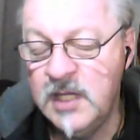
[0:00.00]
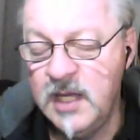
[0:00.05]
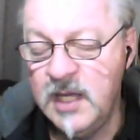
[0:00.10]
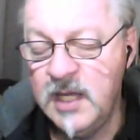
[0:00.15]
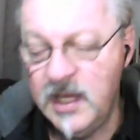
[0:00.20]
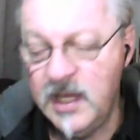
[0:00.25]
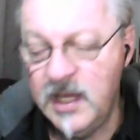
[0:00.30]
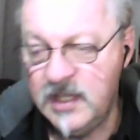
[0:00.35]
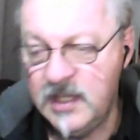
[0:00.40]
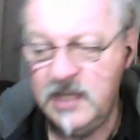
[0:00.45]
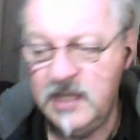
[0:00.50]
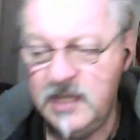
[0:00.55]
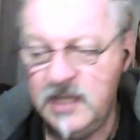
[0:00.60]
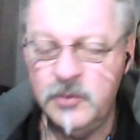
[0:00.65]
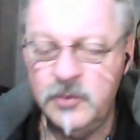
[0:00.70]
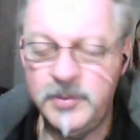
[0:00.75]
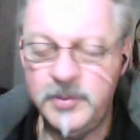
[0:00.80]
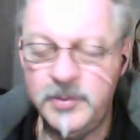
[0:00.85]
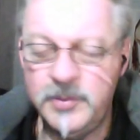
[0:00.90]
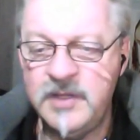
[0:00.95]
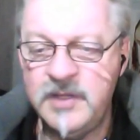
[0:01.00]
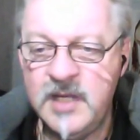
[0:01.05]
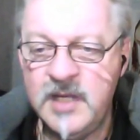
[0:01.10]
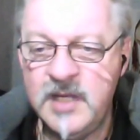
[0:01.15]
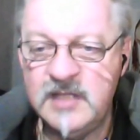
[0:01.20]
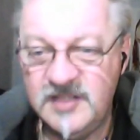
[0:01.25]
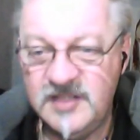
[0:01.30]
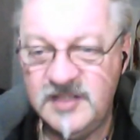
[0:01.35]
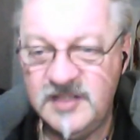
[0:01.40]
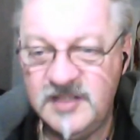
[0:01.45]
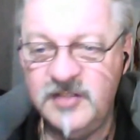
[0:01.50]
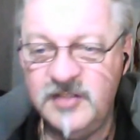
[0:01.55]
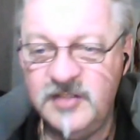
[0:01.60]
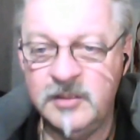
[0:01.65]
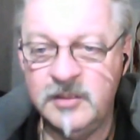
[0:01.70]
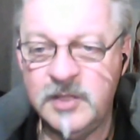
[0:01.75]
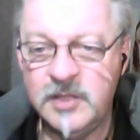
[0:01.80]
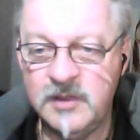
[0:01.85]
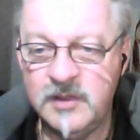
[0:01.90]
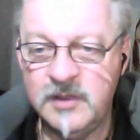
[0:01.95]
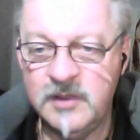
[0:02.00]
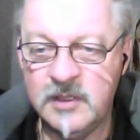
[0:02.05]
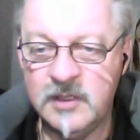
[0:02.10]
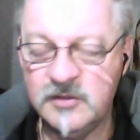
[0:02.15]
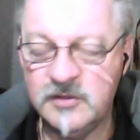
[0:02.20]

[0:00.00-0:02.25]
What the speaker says: and he would be there teaching me things.